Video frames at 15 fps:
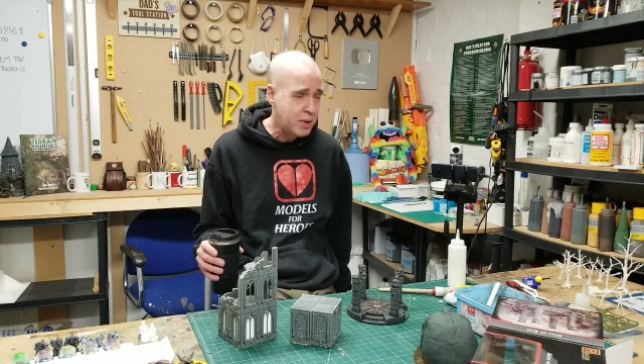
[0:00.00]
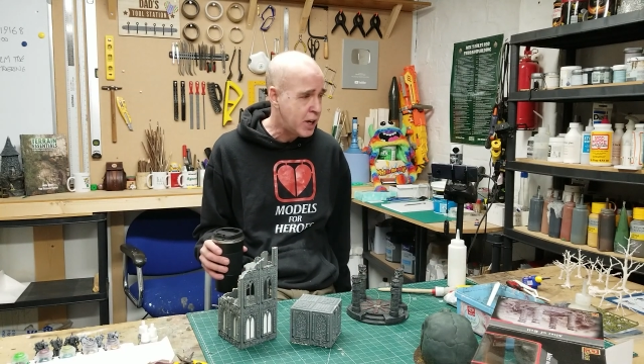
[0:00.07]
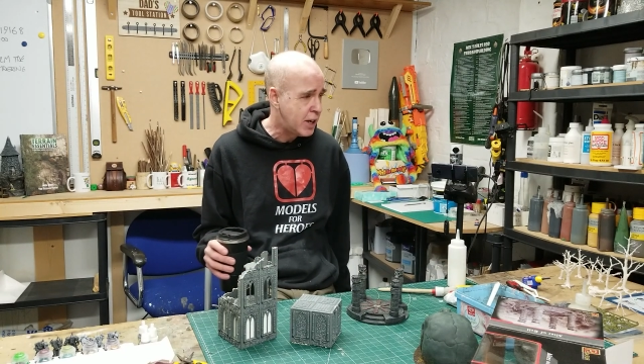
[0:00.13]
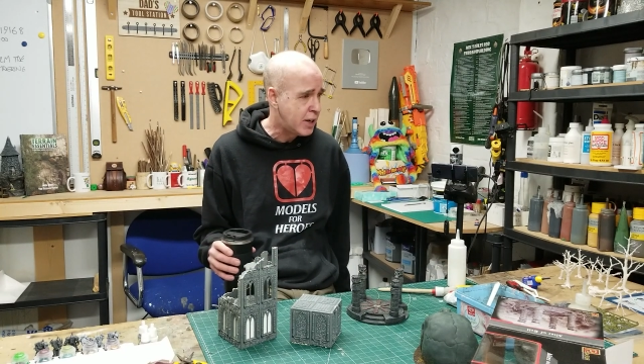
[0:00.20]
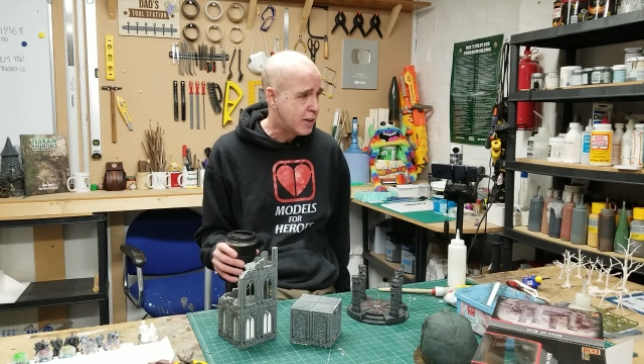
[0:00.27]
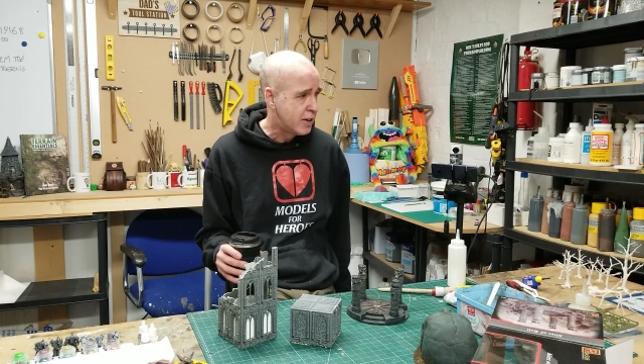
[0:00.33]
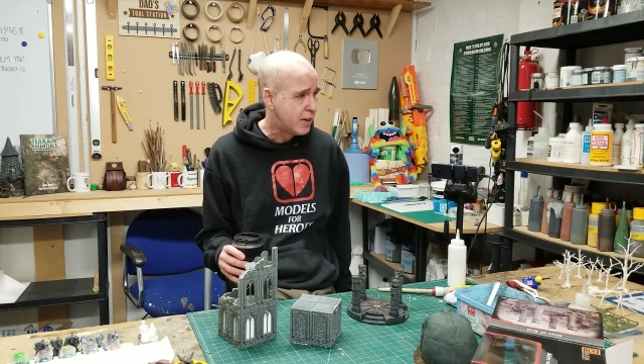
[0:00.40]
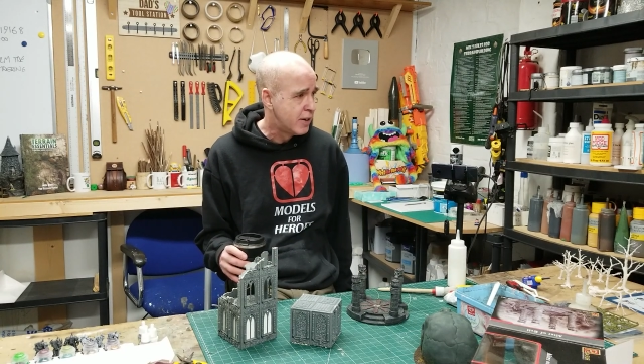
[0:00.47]

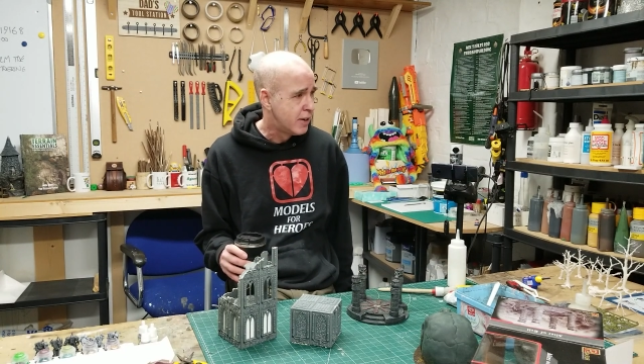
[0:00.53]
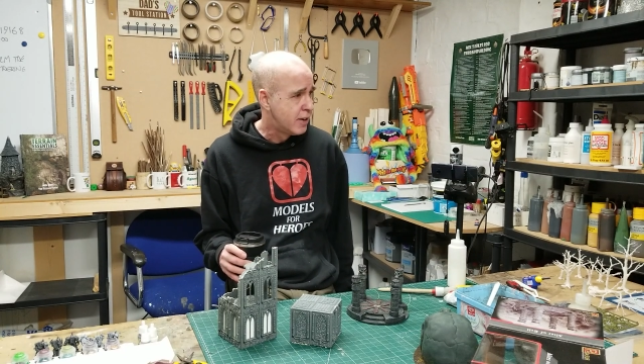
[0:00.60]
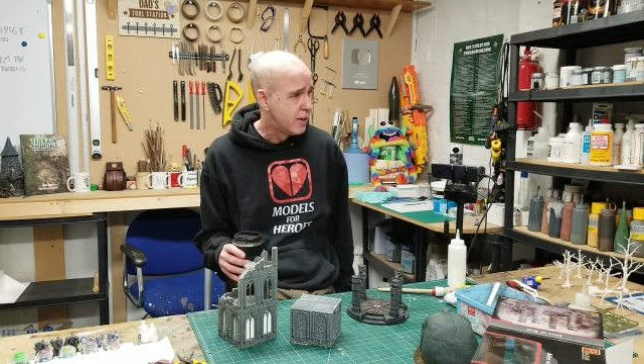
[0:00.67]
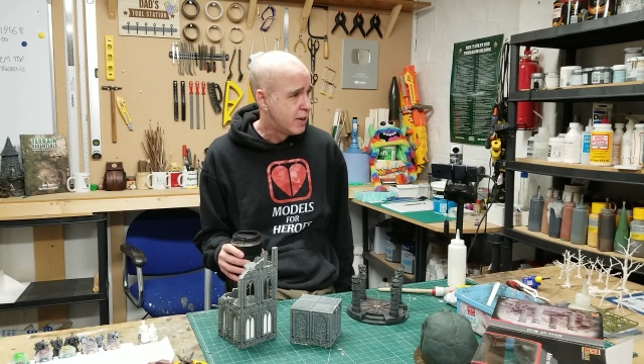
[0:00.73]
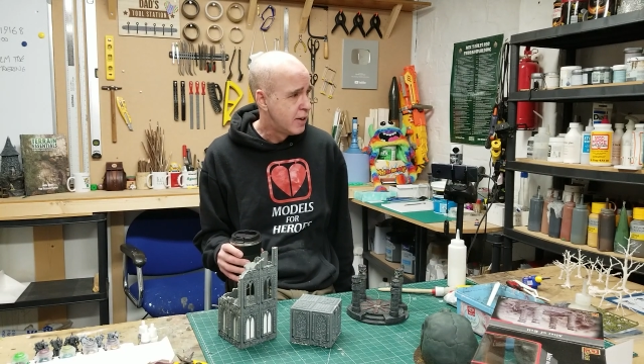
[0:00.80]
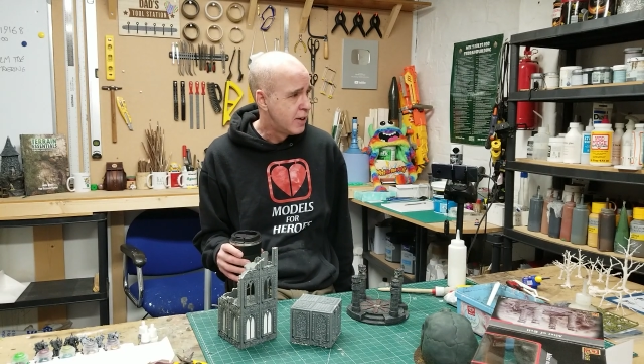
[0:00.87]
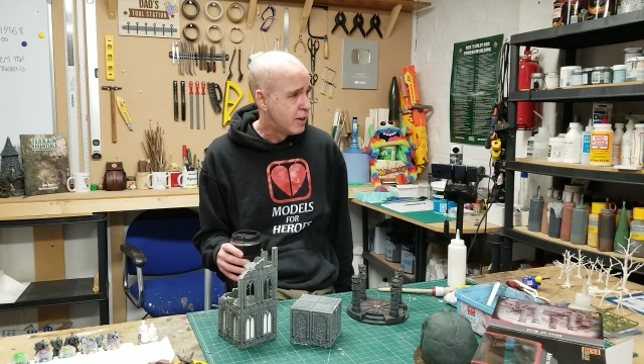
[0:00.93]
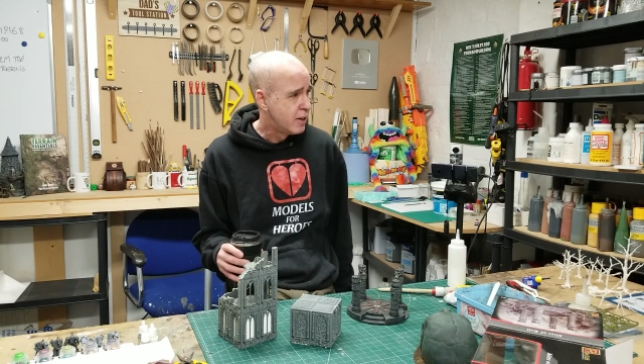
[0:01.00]
mean?
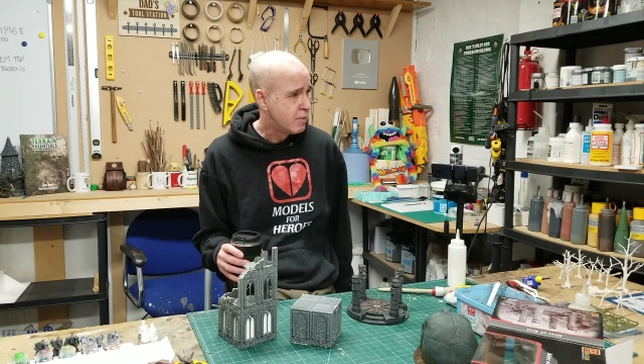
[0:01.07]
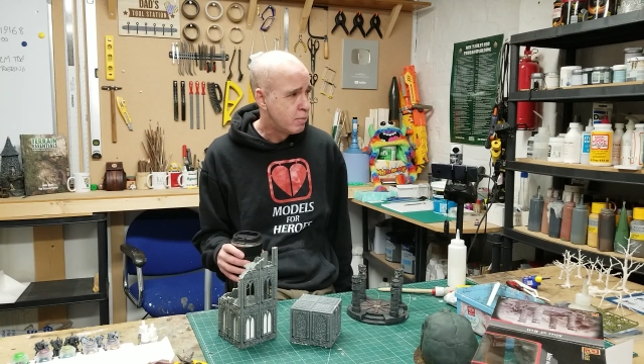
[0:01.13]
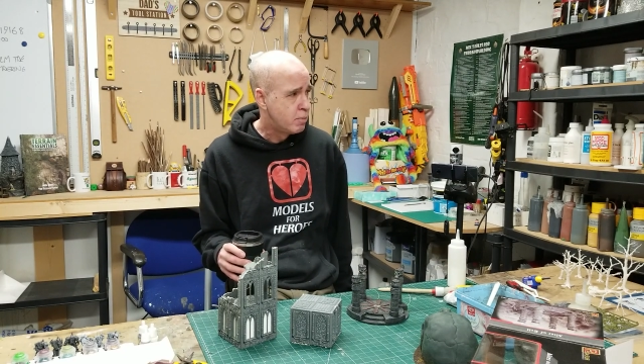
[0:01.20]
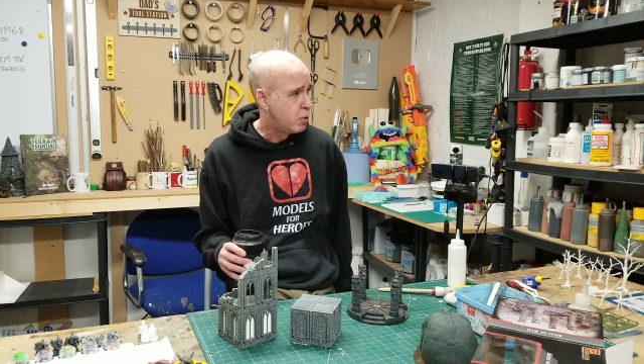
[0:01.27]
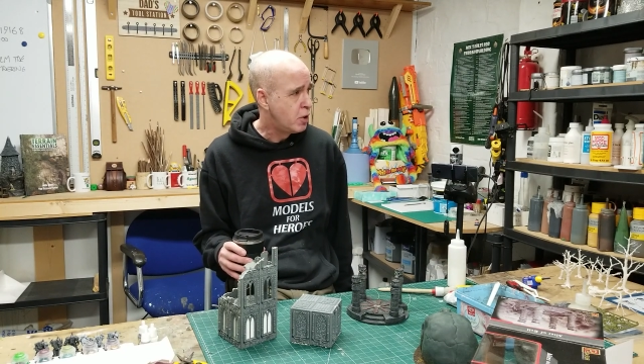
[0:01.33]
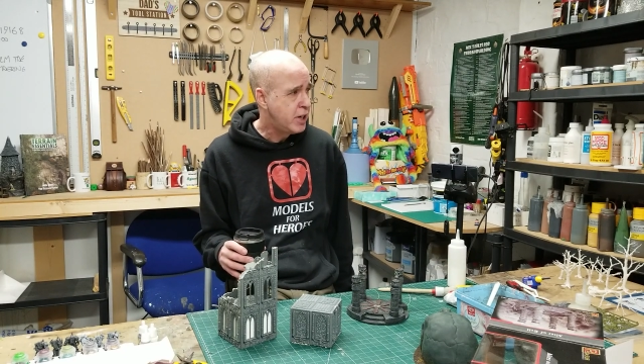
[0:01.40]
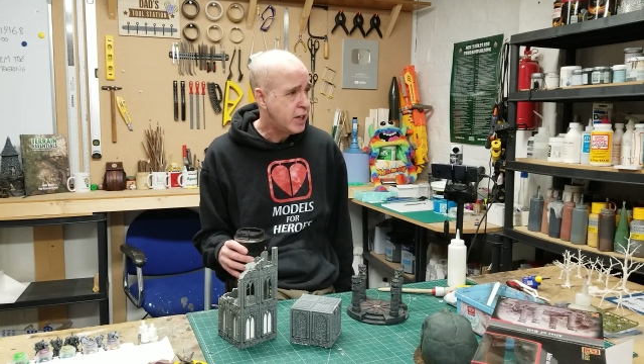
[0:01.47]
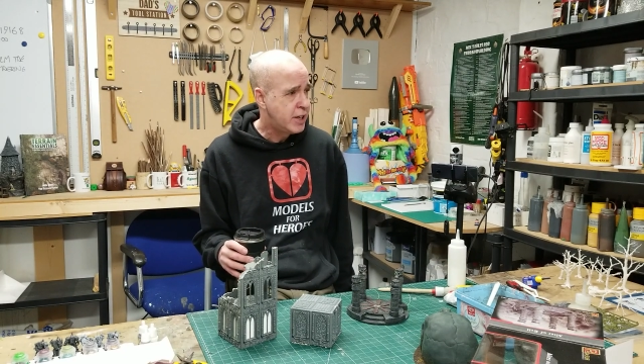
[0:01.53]

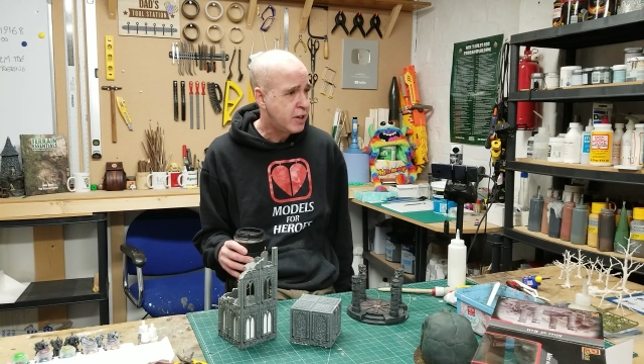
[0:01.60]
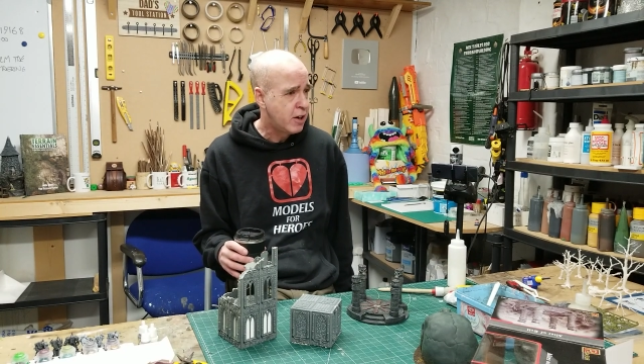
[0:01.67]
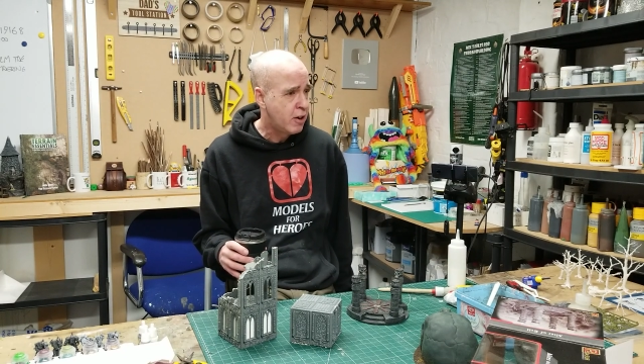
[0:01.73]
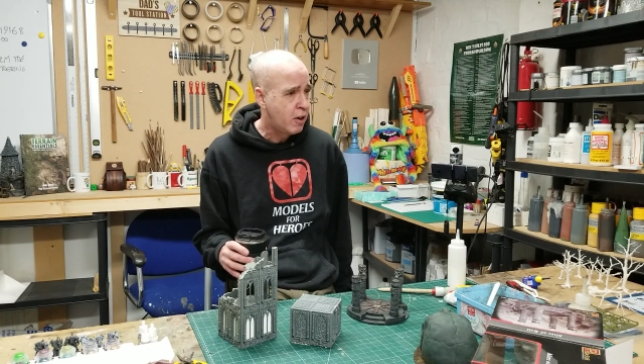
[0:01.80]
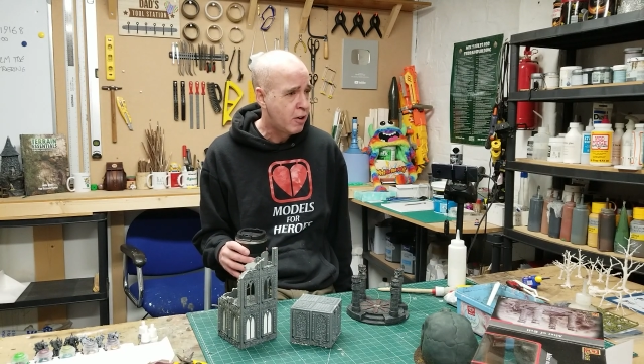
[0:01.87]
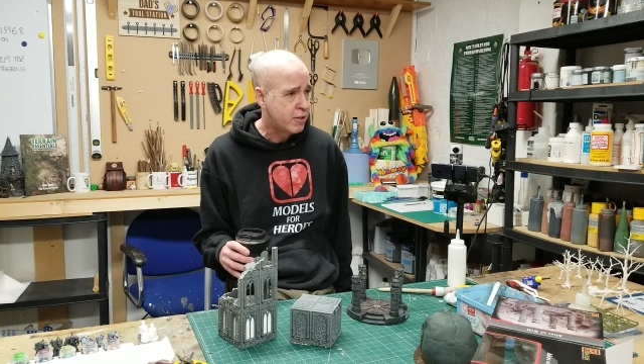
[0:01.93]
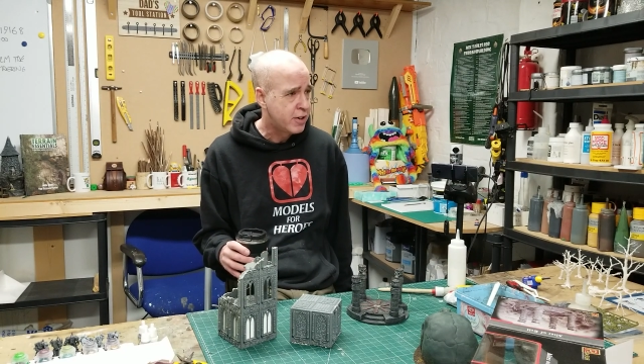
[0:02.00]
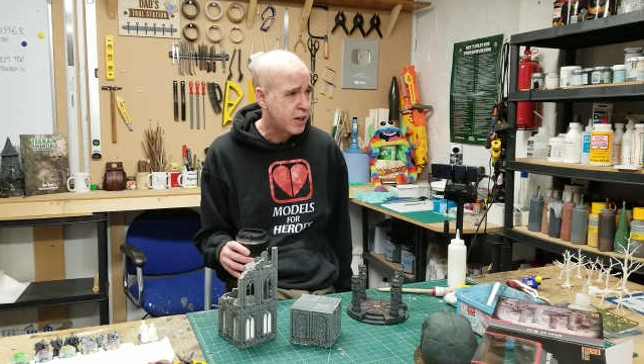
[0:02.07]
Bloody idiot.
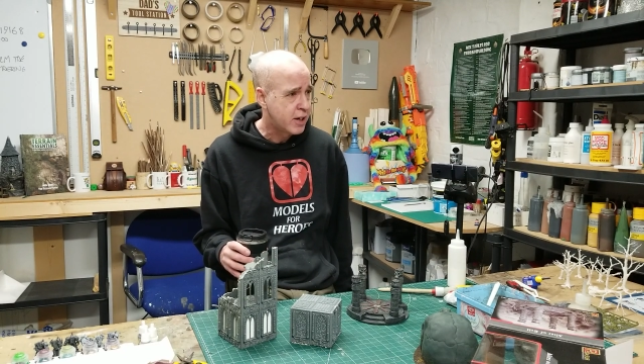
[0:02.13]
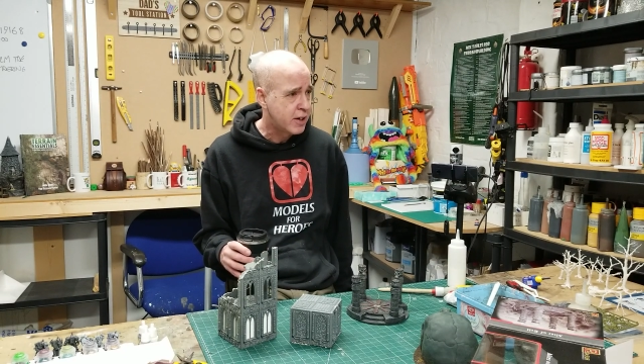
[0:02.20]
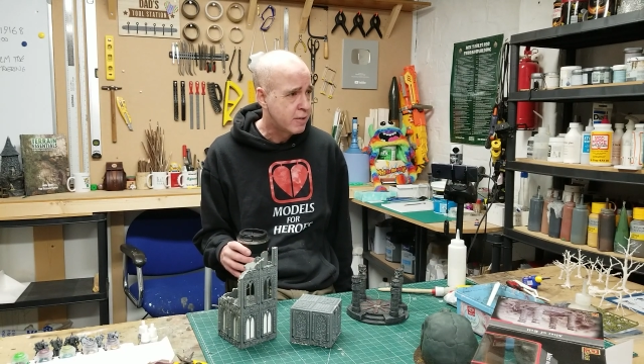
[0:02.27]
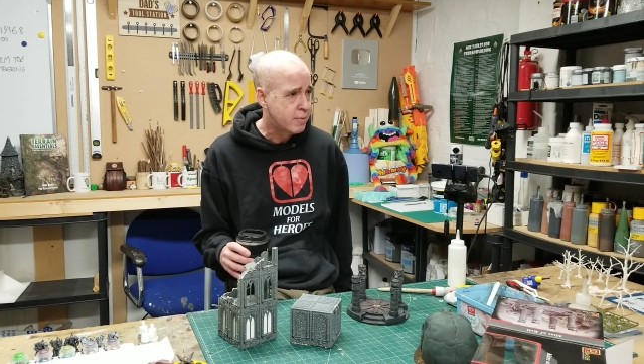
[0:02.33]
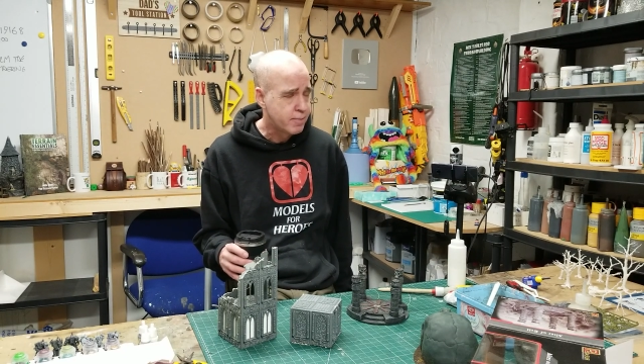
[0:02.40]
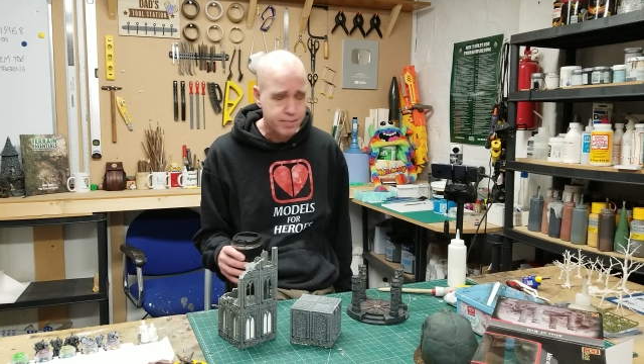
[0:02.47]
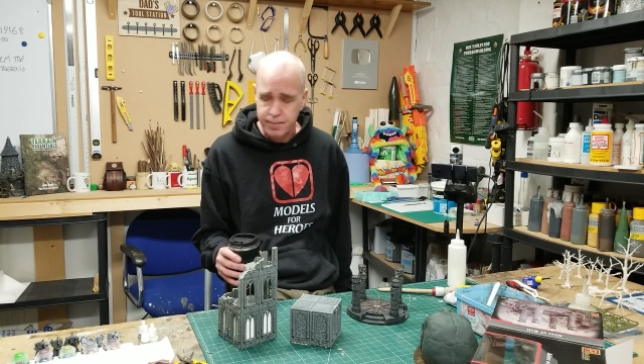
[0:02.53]
Oh, dick.